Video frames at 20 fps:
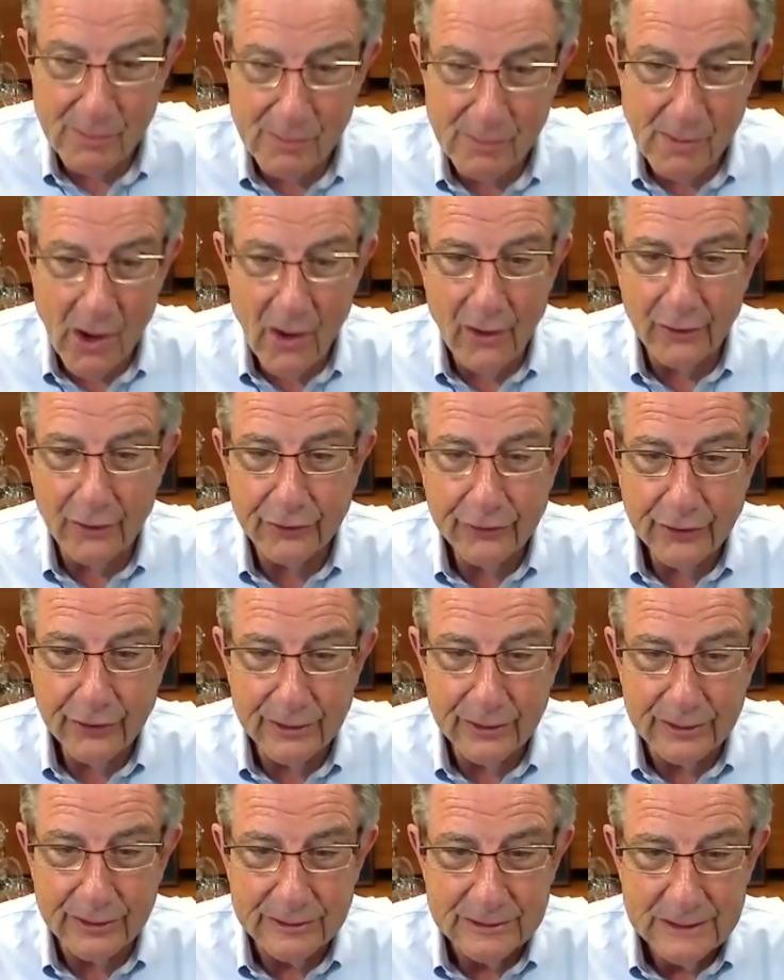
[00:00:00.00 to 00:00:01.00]
malls
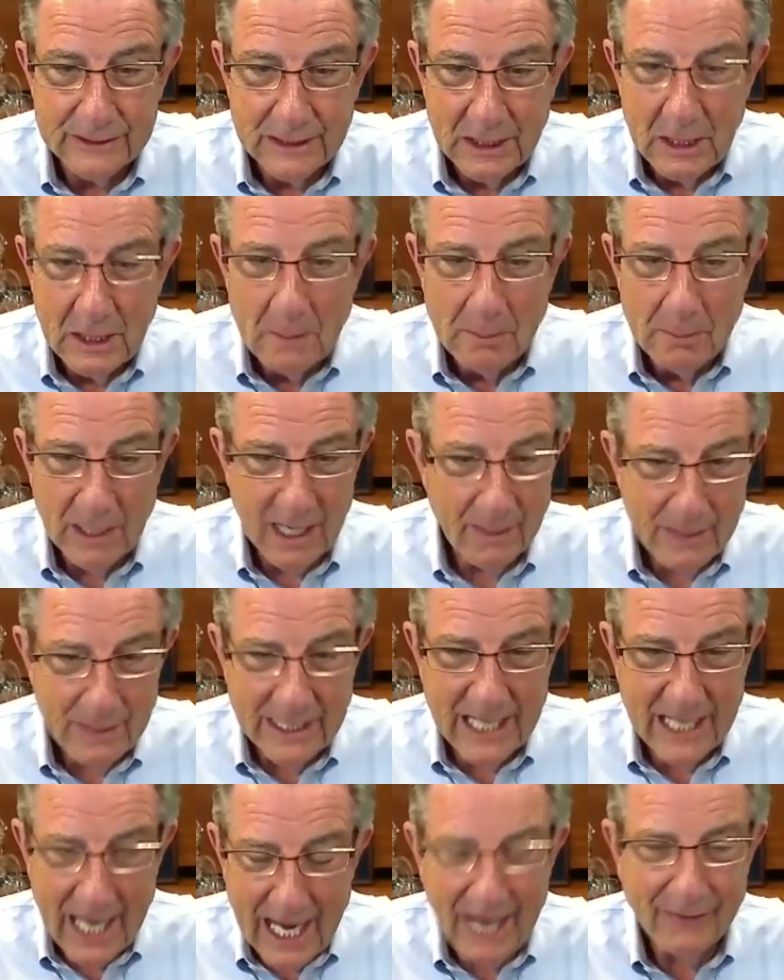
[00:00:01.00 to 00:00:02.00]
too. But I mean,
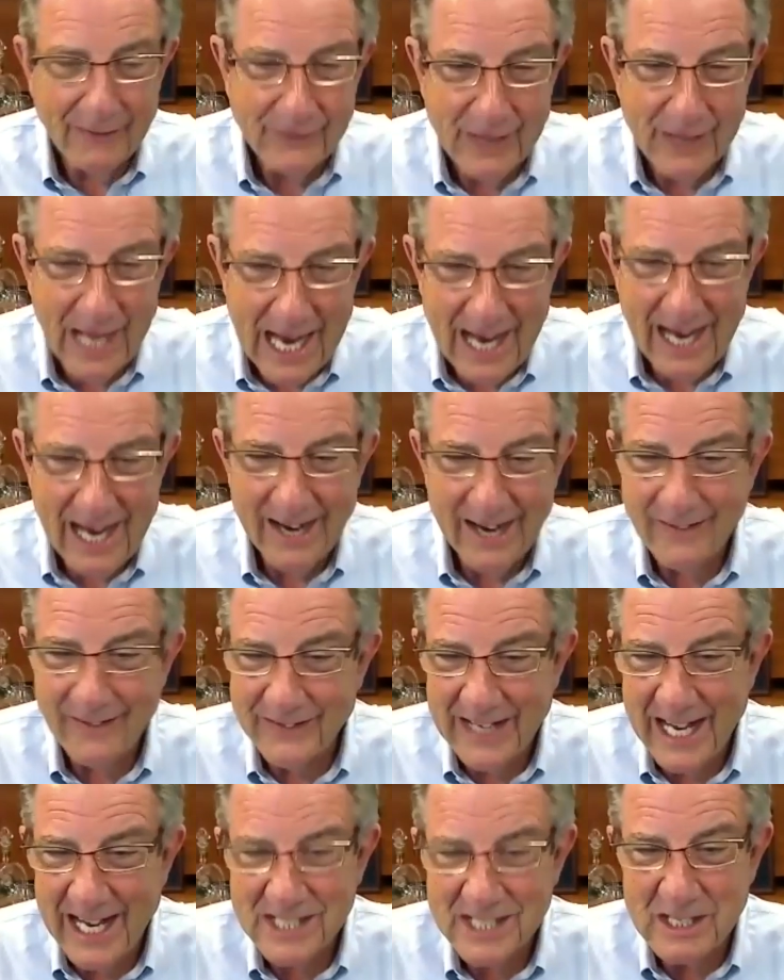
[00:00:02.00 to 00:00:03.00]
I have to
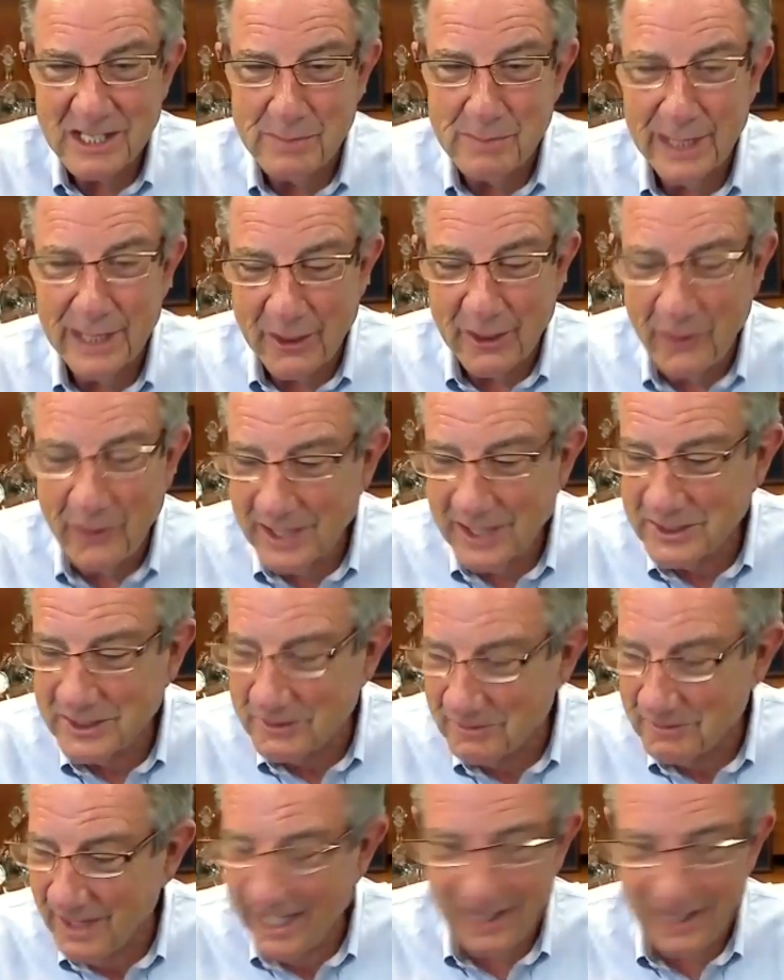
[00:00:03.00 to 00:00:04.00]
ask a big question,
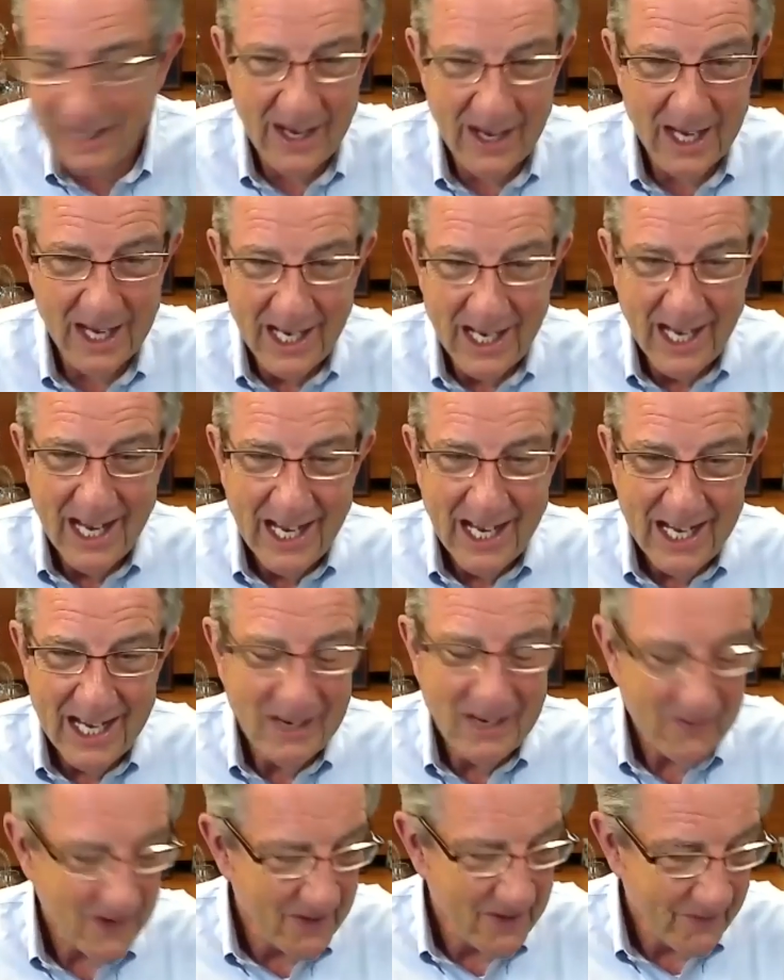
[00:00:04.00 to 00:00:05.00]
right?
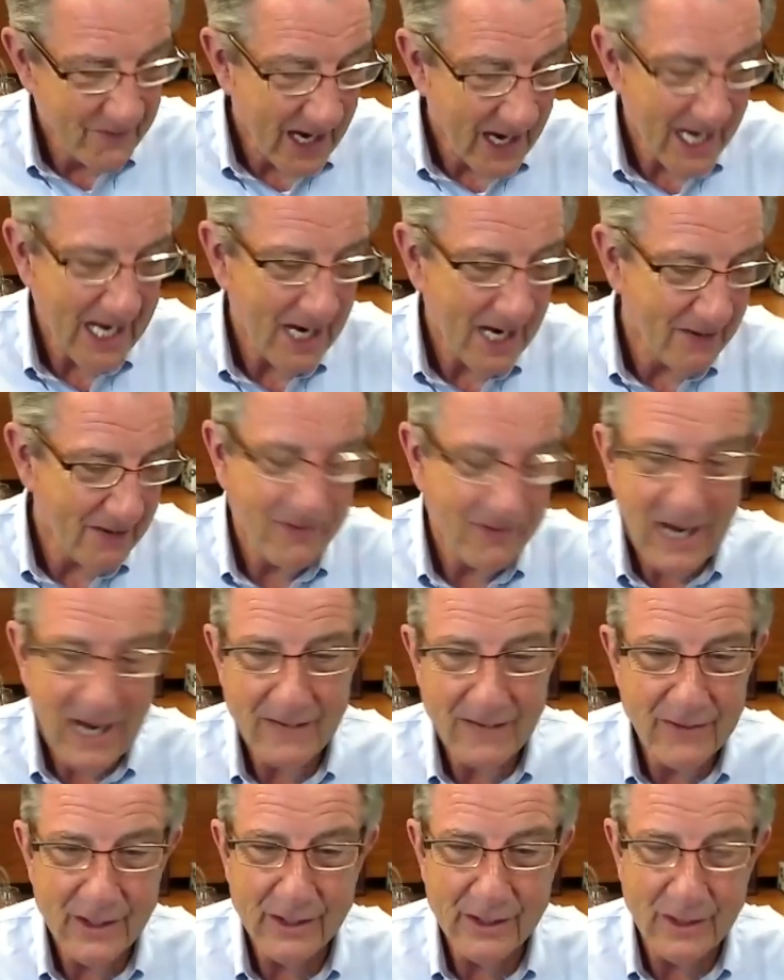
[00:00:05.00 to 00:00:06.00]
If I have
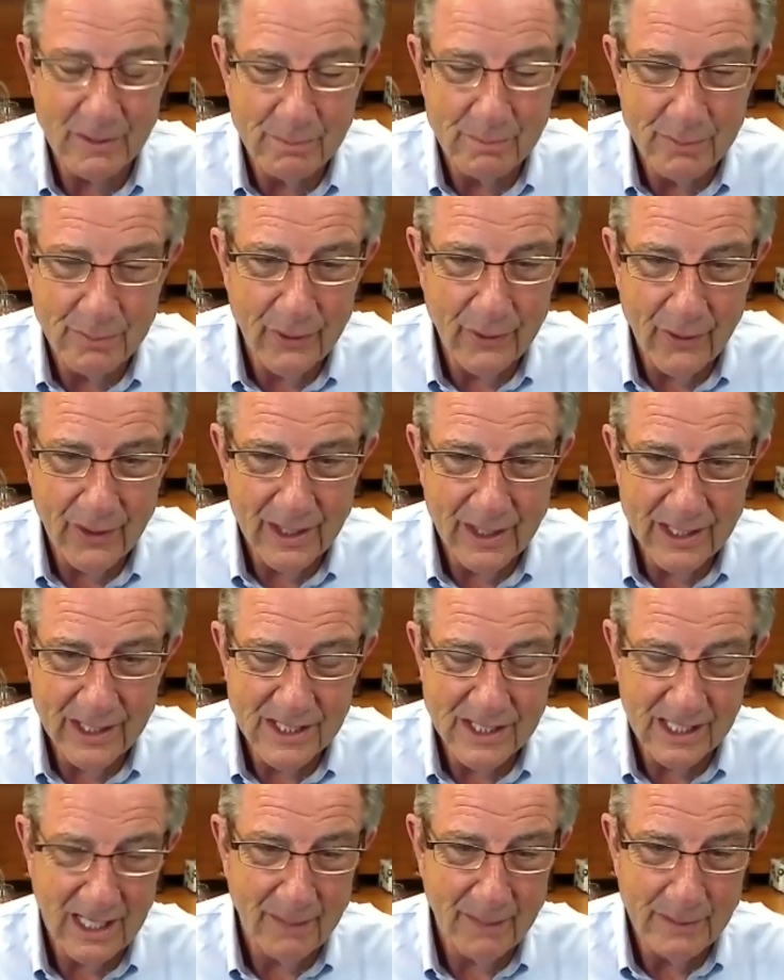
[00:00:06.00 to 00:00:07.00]
500 employees
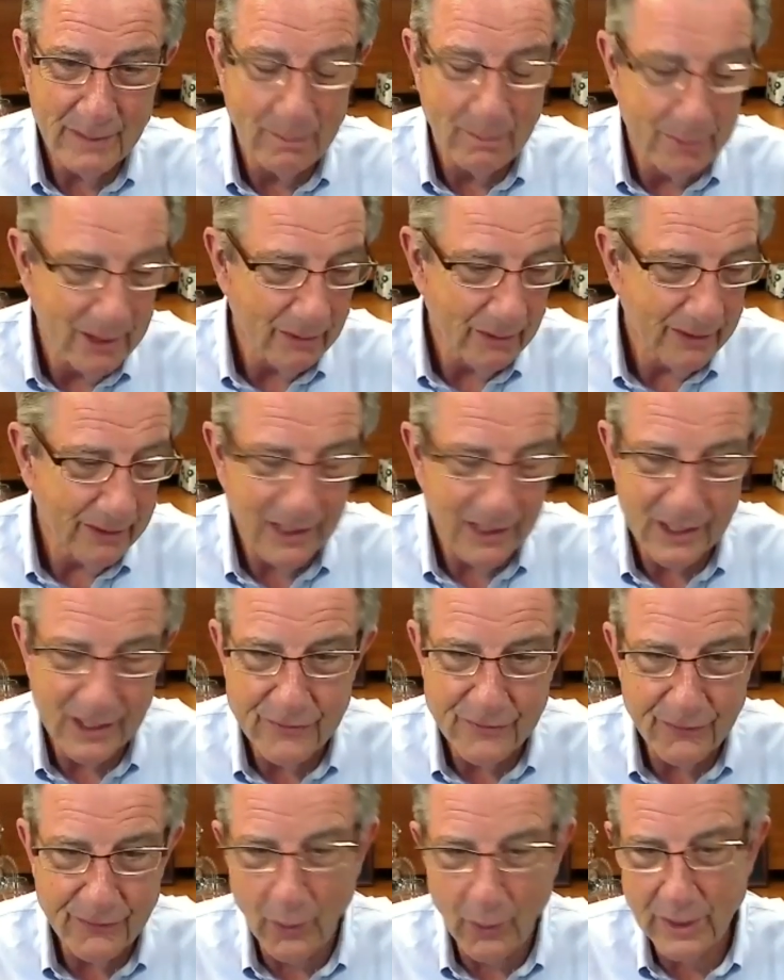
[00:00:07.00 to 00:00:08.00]
and I'm in a building that's
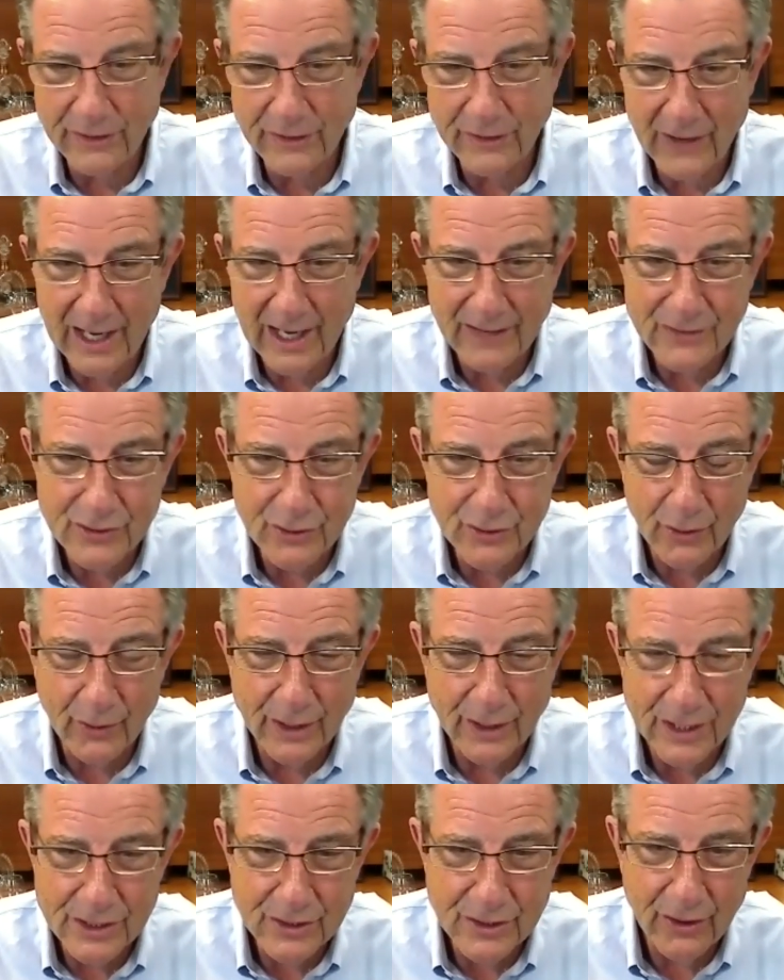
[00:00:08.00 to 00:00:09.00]
45
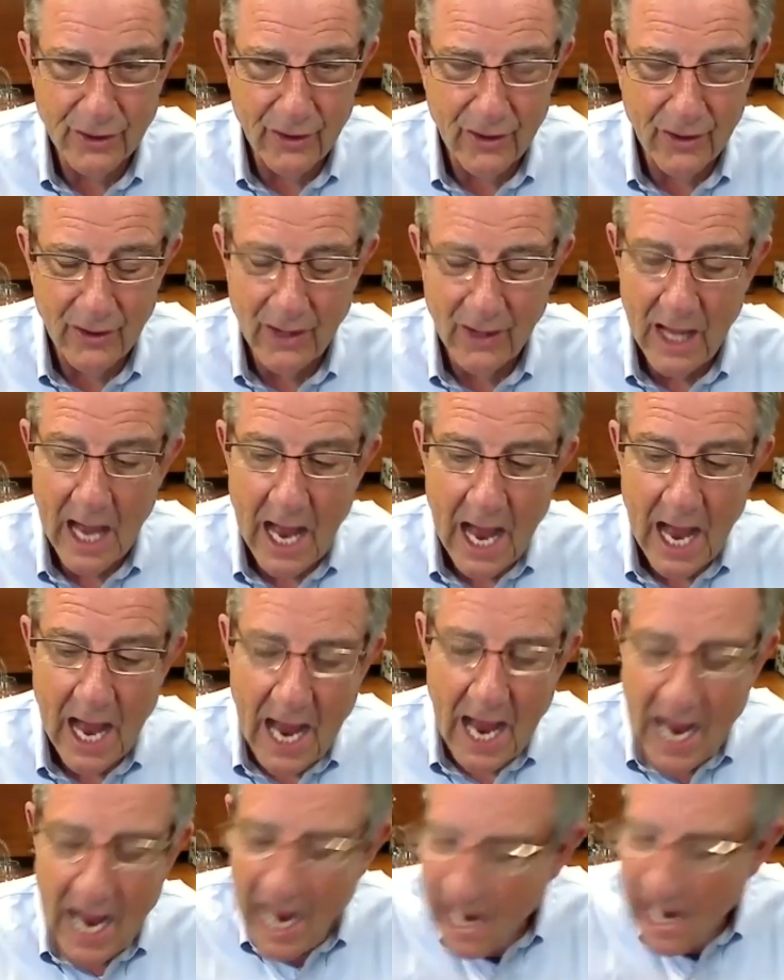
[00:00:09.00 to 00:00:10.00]
stories tall,
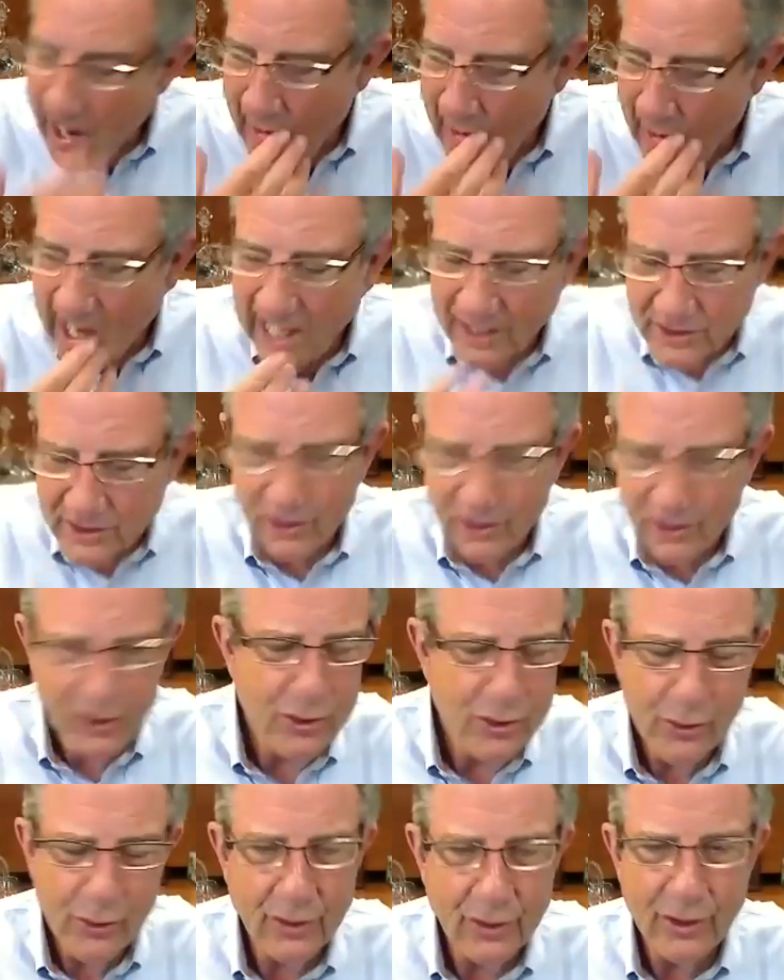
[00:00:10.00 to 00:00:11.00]
how actually are
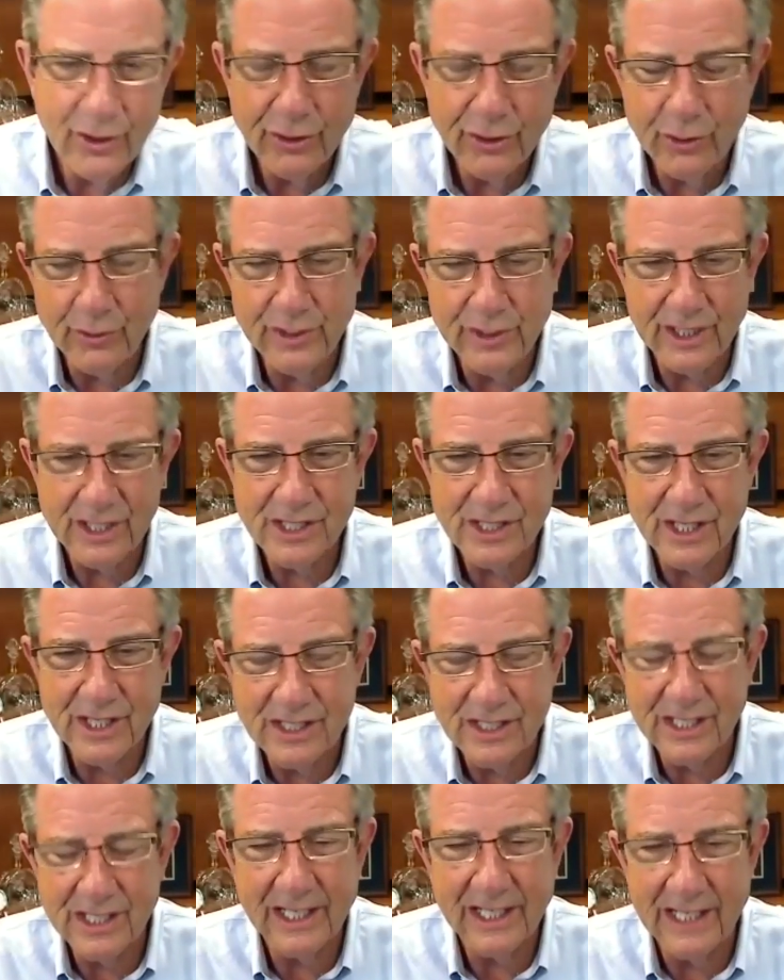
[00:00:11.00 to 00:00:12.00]
you going to do
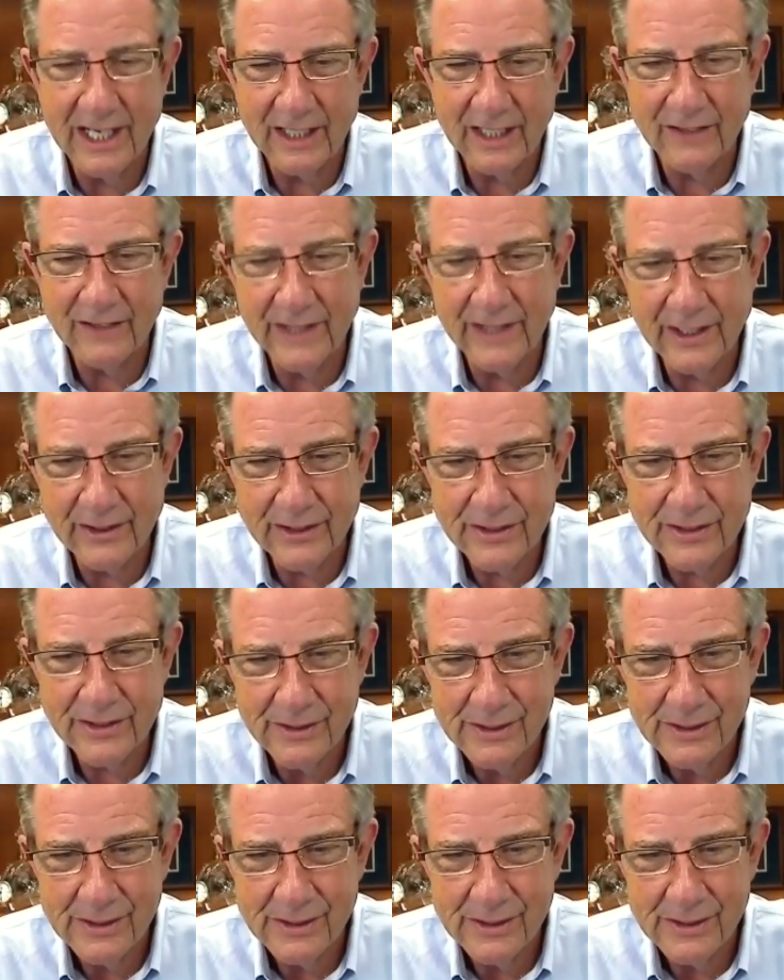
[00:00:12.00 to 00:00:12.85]
distancing in elevators?